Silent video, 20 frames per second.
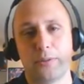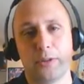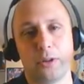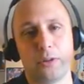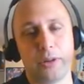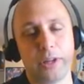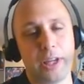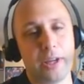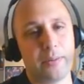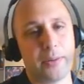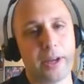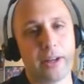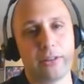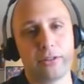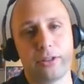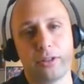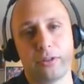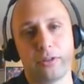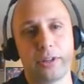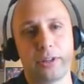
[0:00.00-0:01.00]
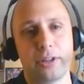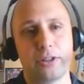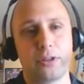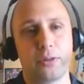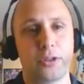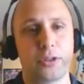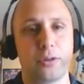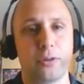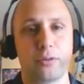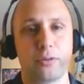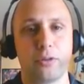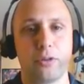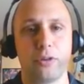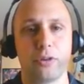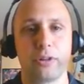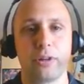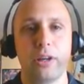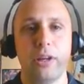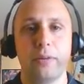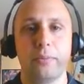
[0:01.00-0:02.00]
Emails, things always go
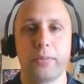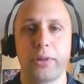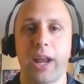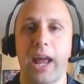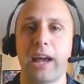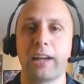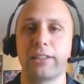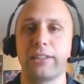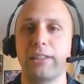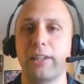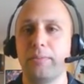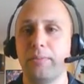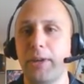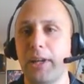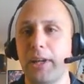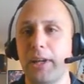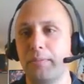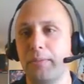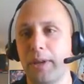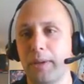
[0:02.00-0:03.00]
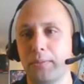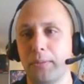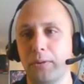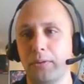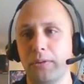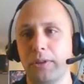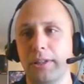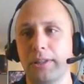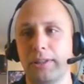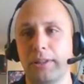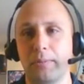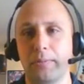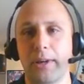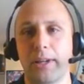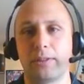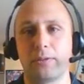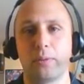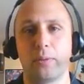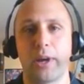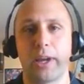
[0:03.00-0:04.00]
wrong, but actually meeting people is the
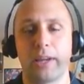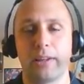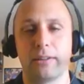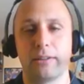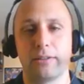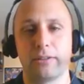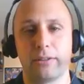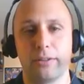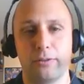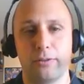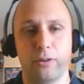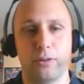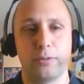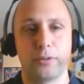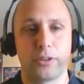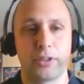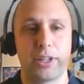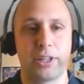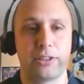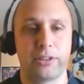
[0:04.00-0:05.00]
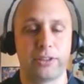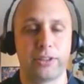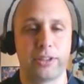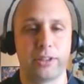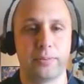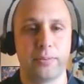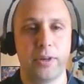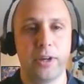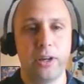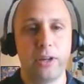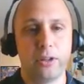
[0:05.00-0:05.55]
best way to form a relationship.